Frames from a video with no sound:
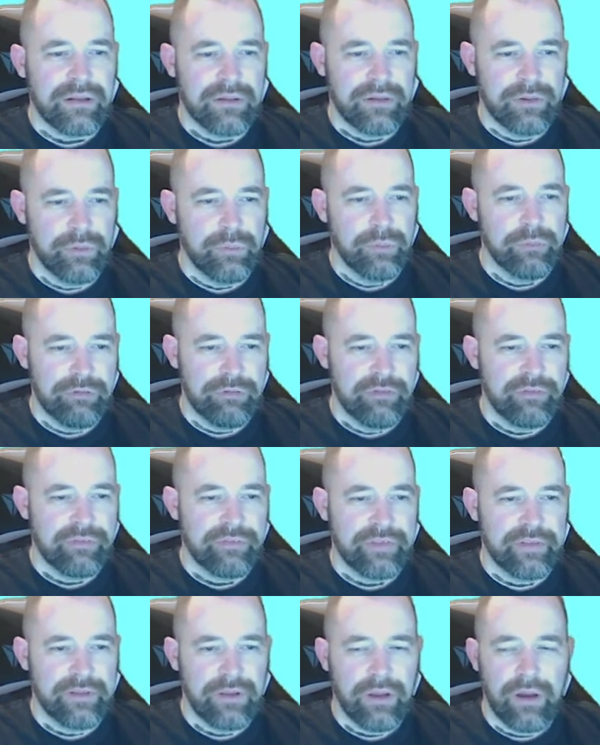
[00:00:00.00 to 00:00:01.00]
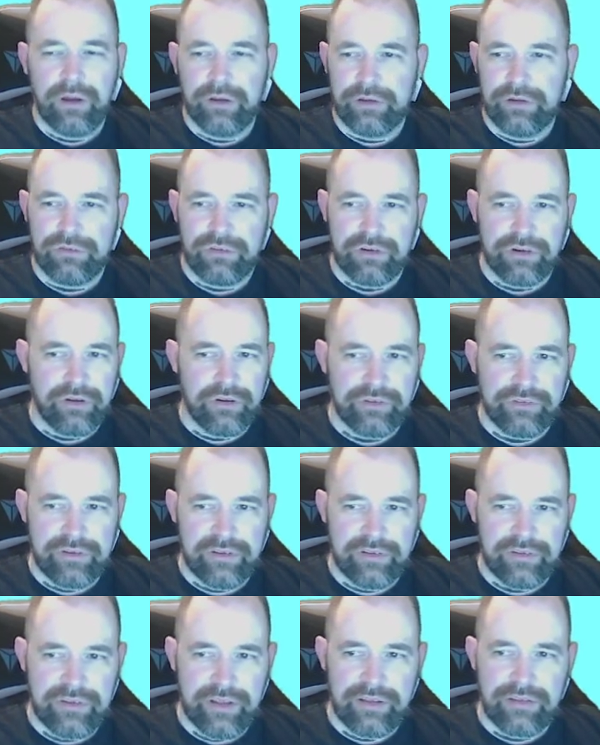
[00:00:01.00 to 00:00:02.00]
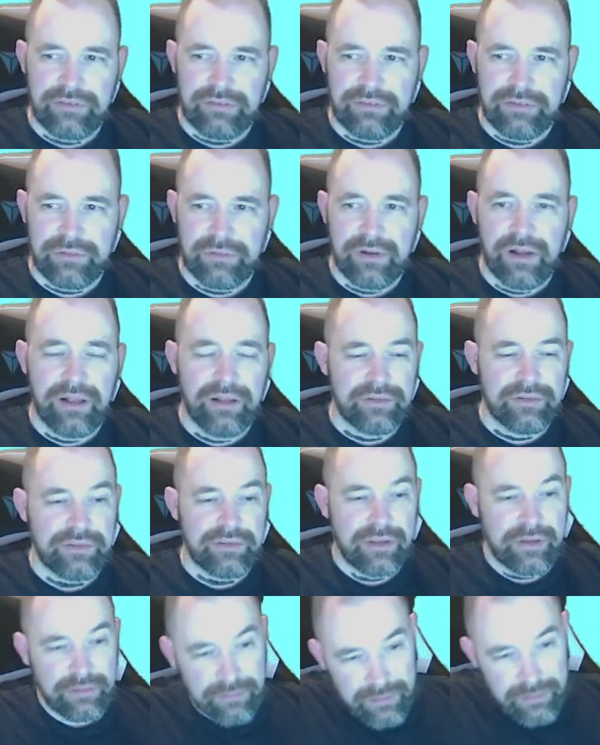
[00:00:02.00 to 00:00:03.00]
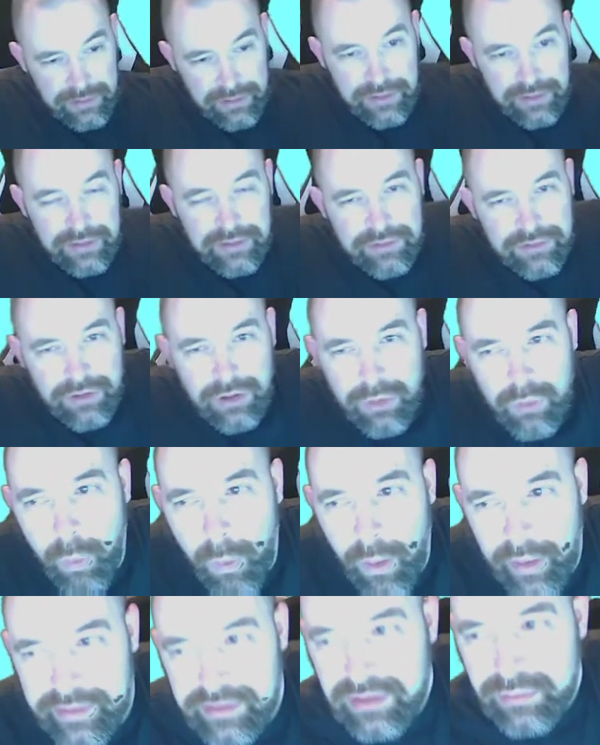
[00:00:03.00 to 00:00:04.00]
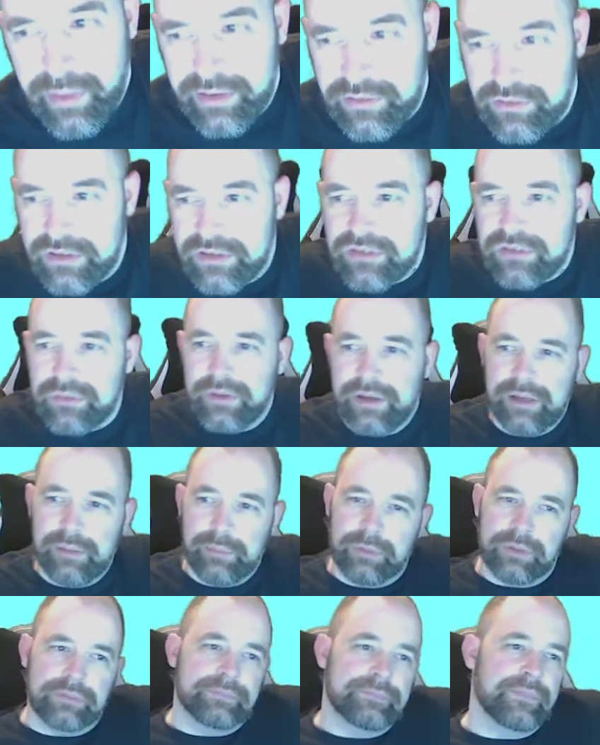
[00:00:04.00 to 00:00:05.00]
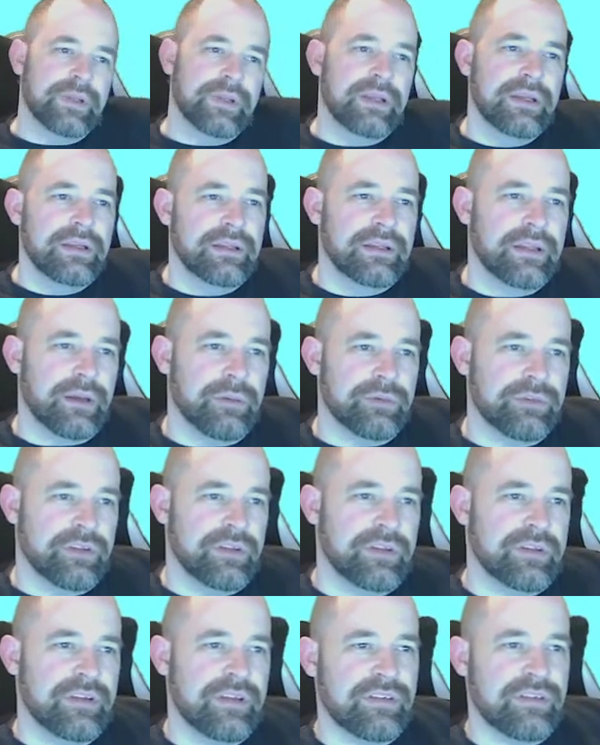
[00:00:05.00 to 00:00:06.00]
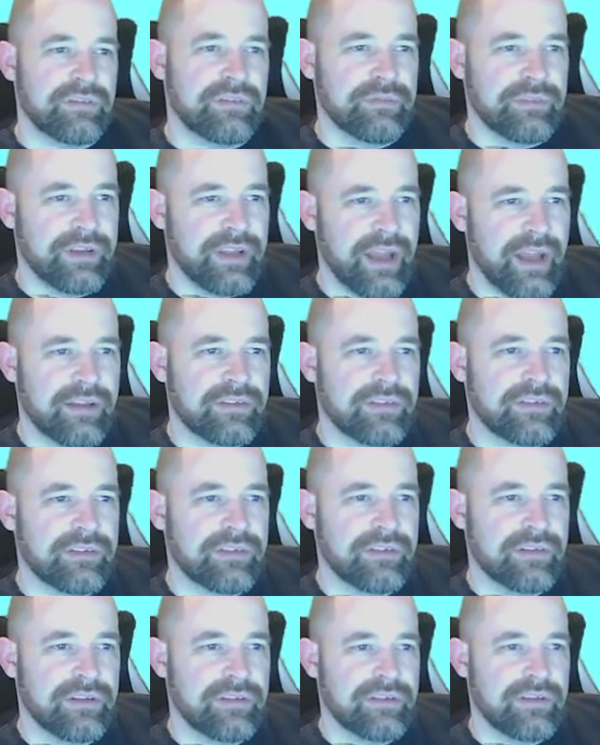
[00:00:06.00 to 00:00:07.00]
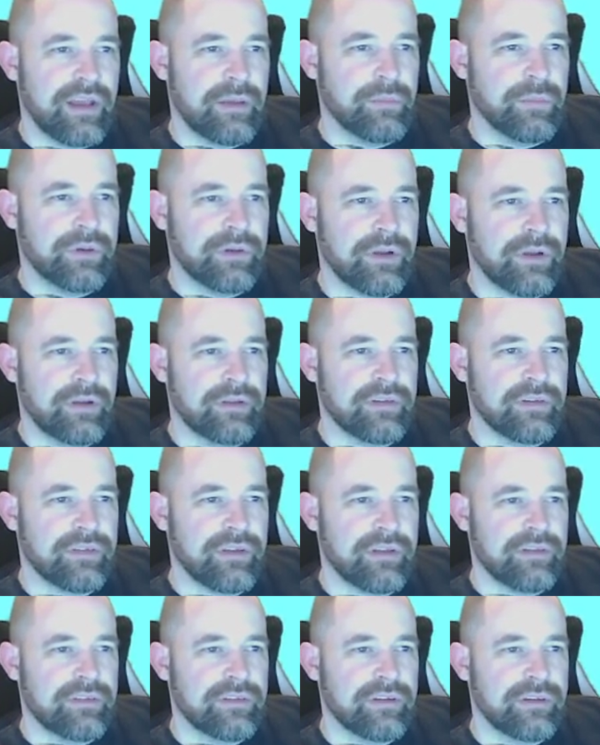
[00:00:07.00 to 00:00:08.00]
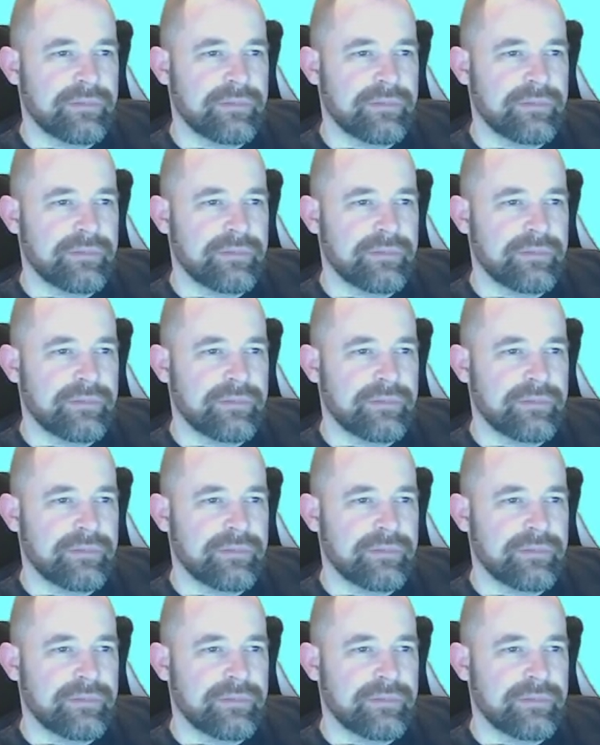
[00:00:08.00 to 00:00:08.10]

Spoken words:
number of the lot usually goes in the centre as well, so it's not quite a magic square, but that was a decent guess that 10 would go in the centre.